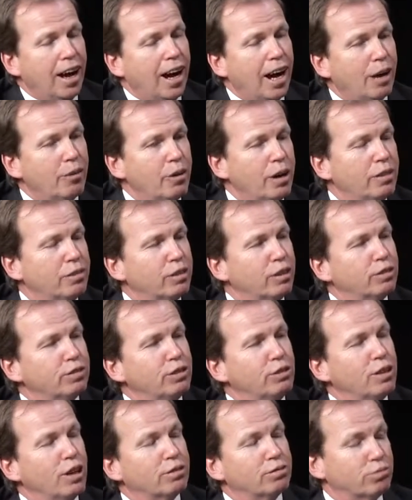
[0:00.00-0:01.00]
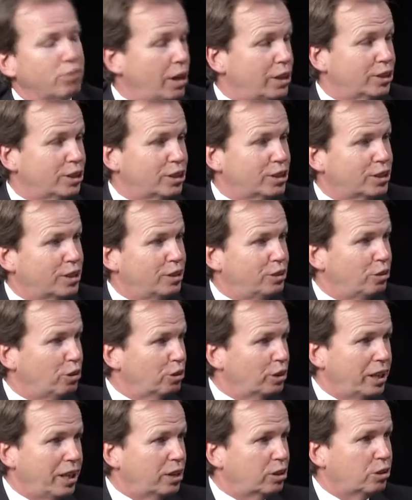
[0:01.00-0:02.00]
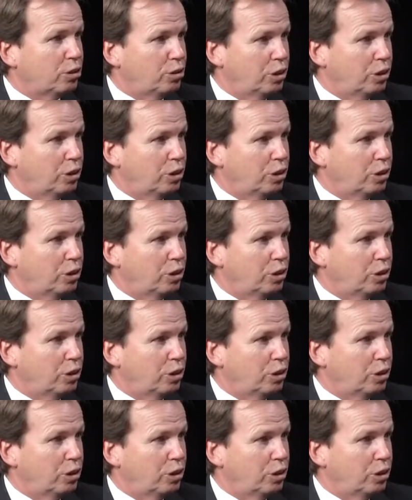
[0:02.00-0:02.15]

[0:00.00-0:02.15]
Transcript: However, if you have registered or land